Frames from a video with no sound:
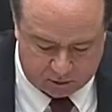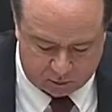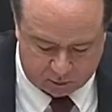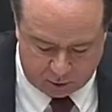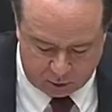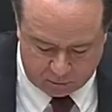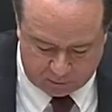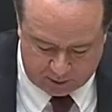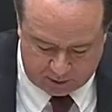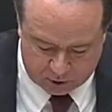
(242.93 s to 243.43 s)

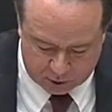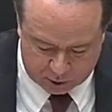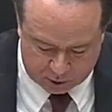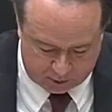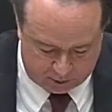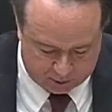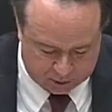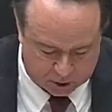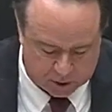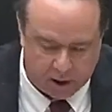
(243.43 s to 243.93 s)
drove the
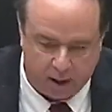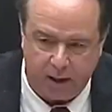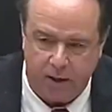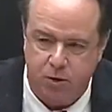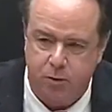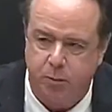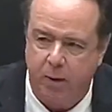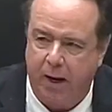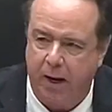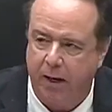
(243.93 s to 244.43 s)
insurance
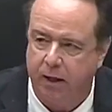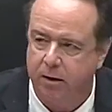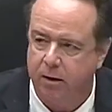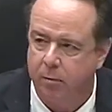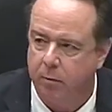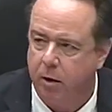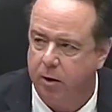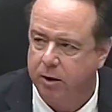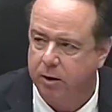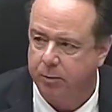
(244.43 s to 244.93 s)
giants back into the
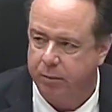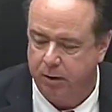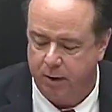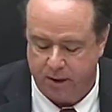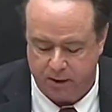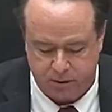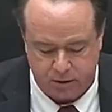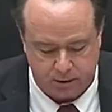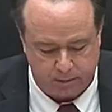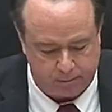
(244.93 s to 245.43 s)

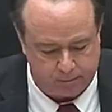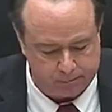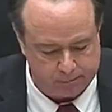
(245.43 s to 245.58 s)
marketplace.